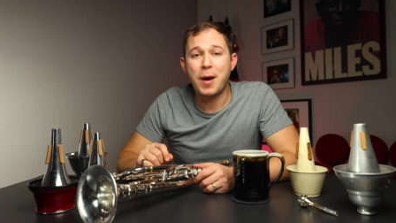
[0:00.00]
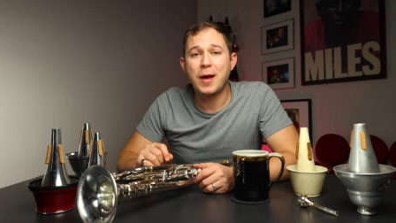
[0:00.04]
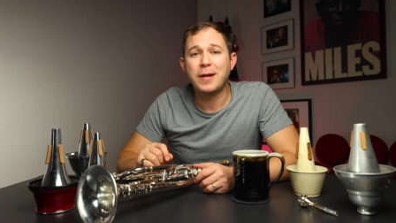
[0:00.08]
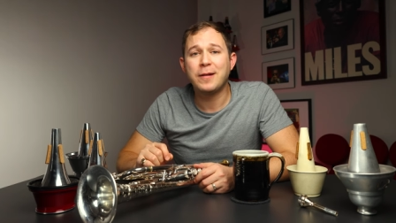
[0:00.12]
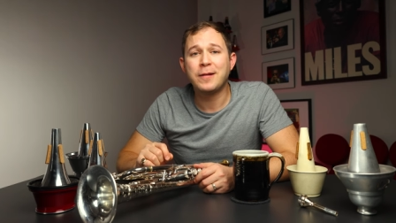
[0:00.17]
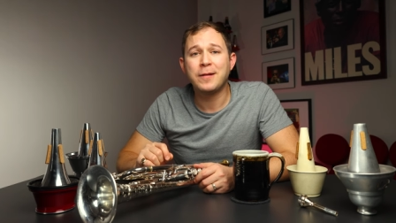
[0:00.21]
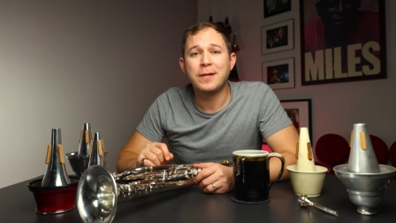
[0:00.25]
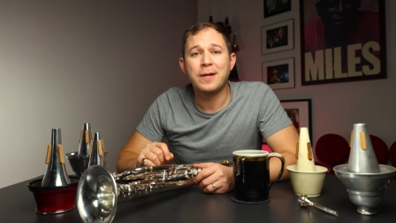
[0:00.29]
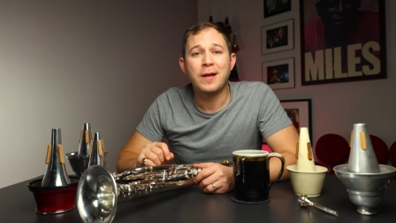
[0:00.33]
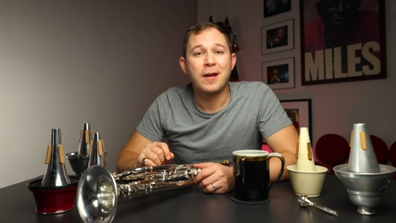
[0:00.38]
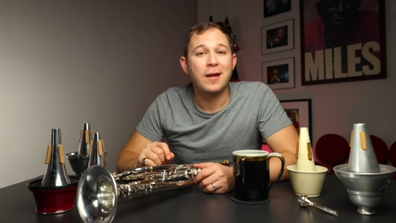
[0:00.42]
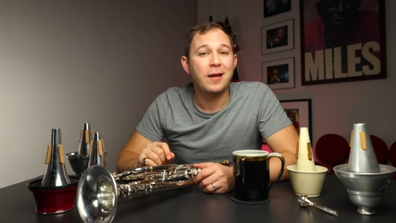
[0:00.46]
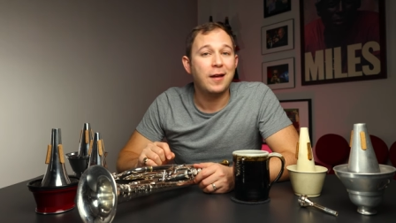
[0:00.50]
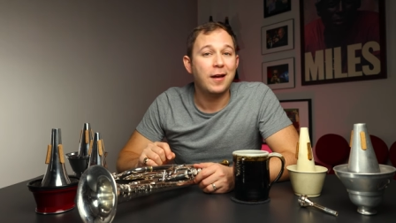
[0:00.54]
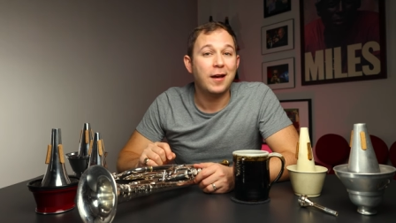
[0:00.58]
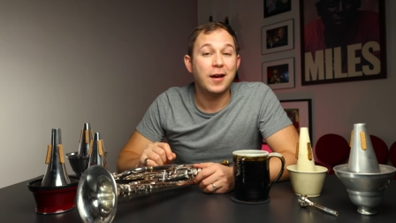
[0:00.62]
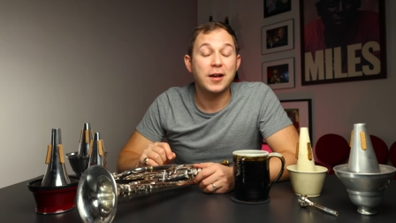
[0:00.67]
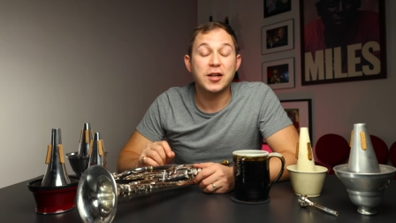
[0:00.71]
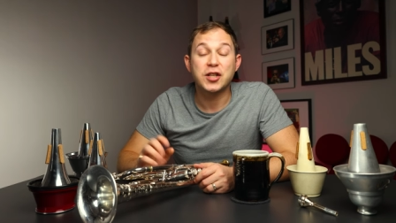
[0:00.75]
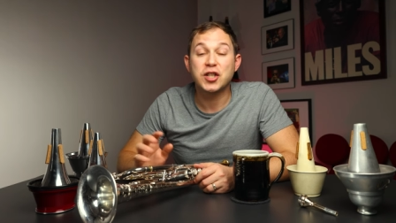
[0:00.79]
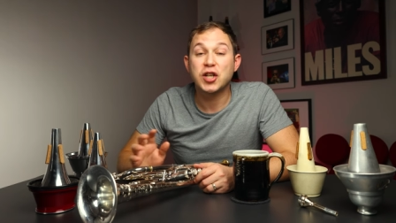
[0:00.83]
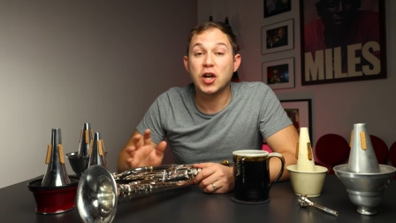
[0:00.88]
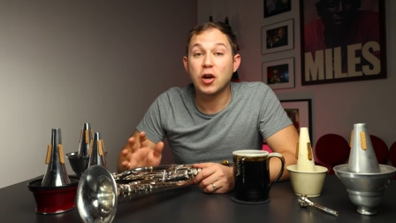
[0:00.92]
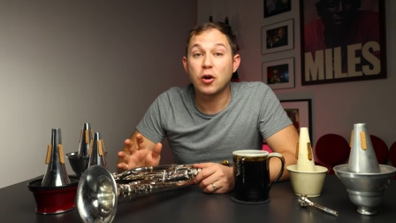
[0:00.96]
button,
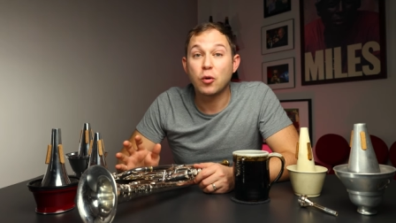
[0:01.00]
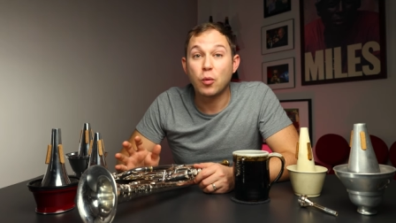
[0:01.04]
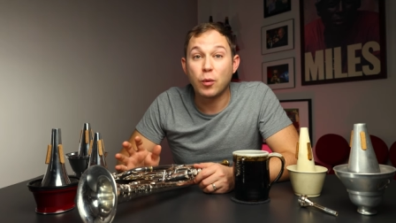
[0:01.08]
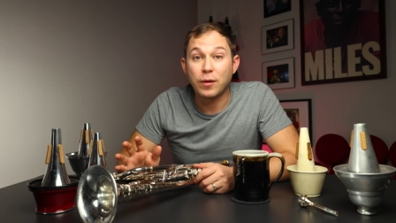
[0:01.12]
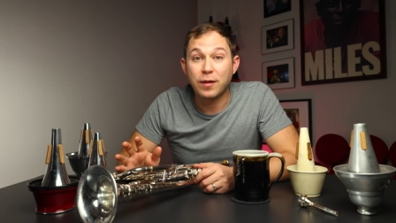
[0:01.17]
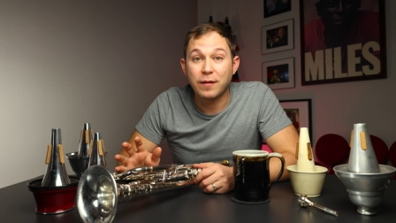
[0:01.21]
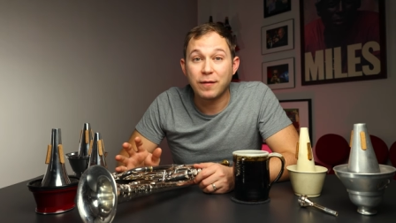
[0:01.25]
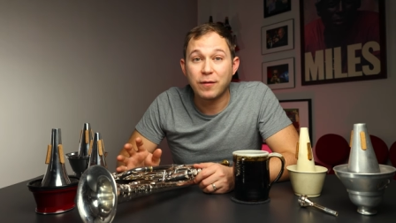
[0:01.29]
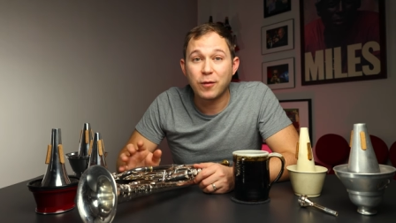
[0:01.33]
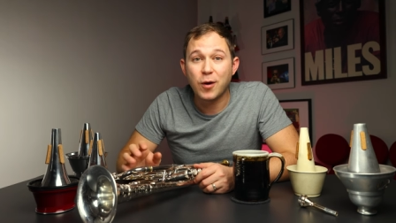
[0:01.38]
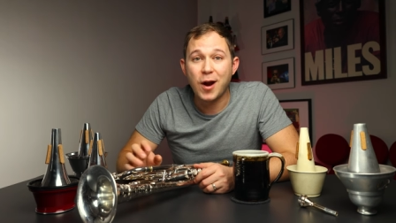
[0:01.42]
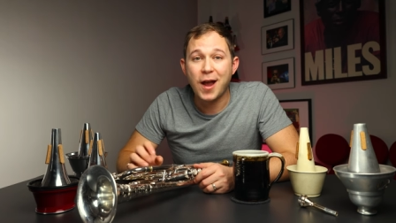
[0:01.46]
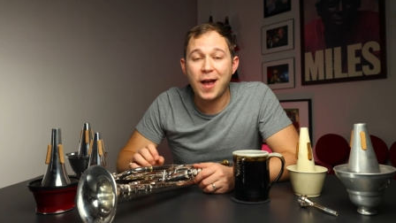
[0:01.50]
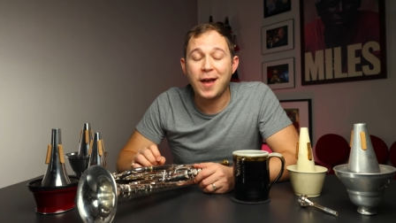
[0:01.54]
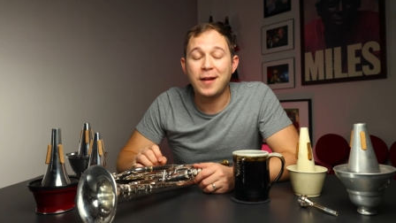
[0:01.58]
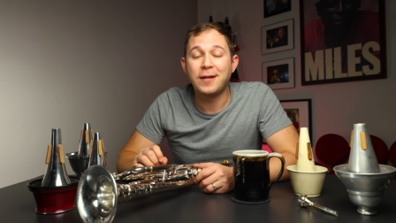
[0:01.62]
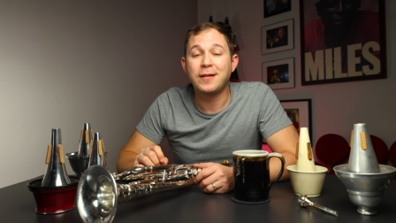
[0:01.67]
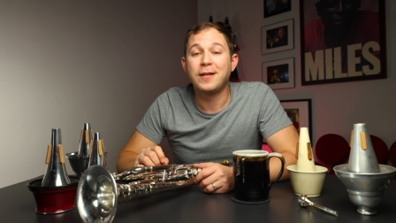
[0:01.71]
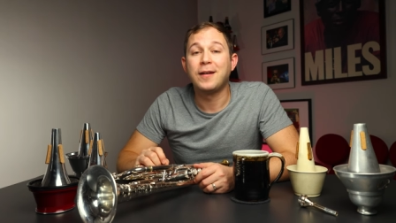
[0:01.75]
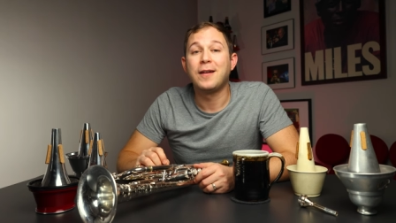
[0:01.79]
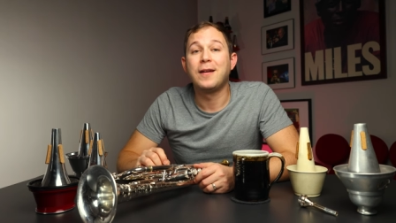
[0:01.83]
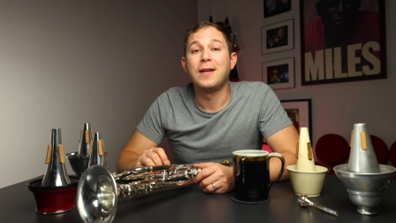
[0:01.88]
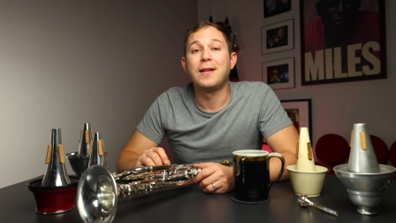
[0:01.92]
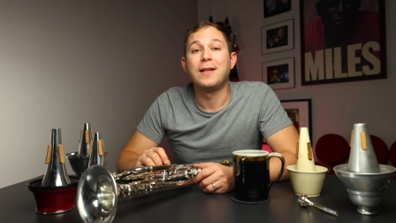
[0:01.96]
uh, share it with a
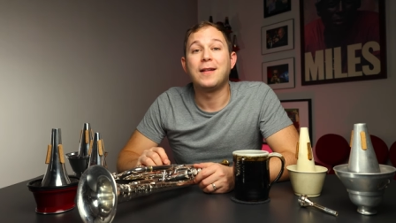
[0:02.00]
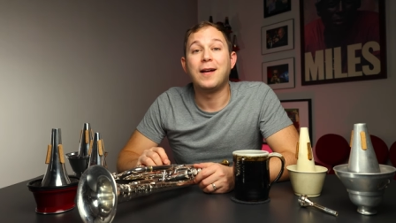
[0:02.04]
friend,